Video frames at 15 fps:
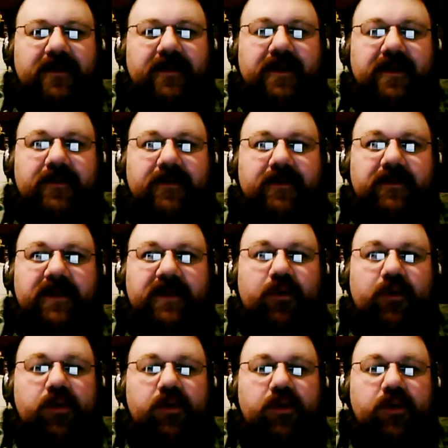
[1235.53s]
There
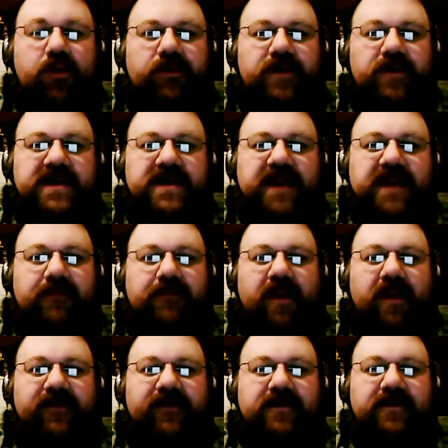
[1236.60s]
were rumors that
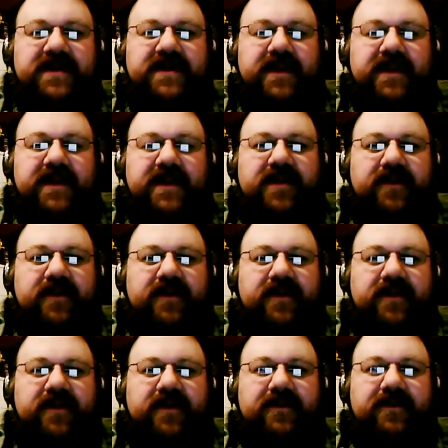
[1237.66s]
Marvel was going to start
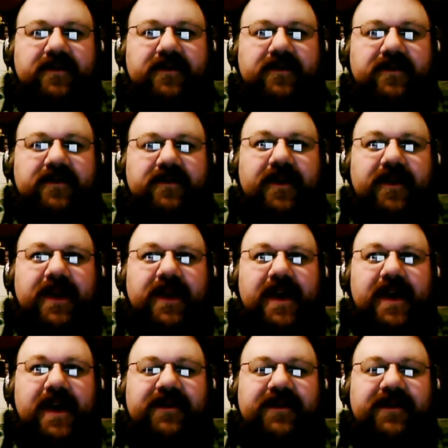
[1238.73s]

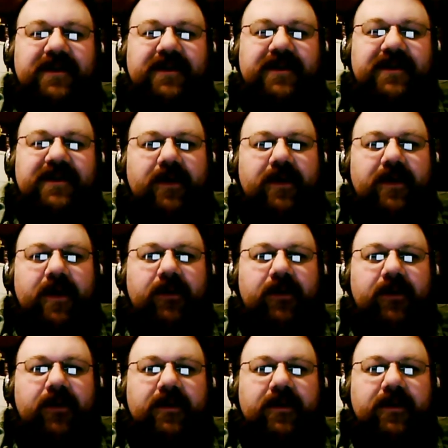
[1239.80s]
developing their
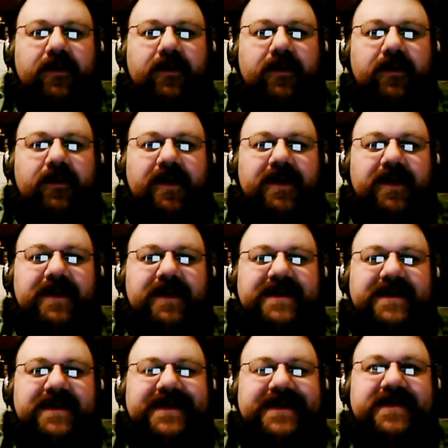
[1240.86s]
own
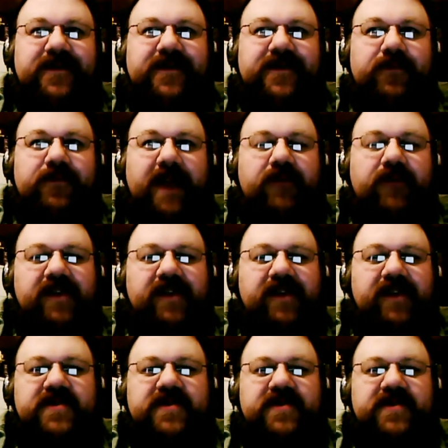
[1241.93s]
system, like where your
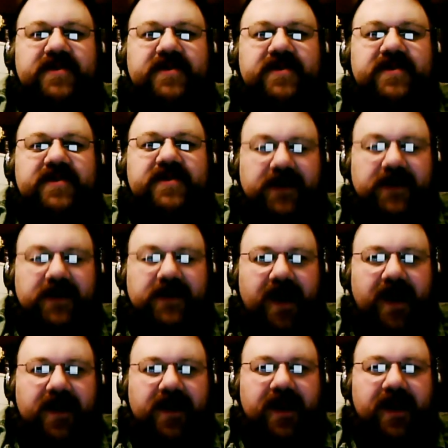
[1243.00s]
digital copies would
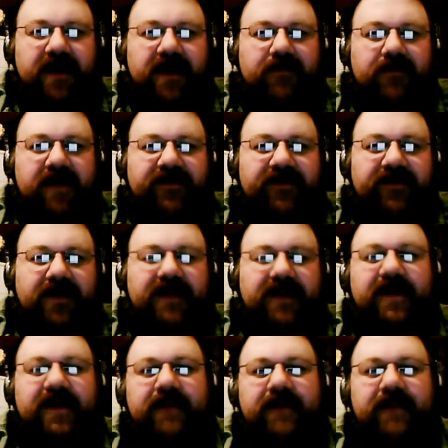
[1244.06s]
unlock in Marvel
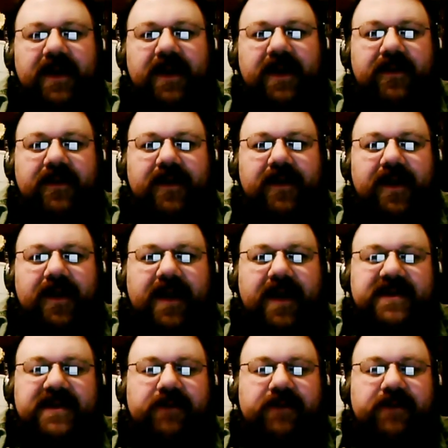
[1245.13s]
Unlimited, as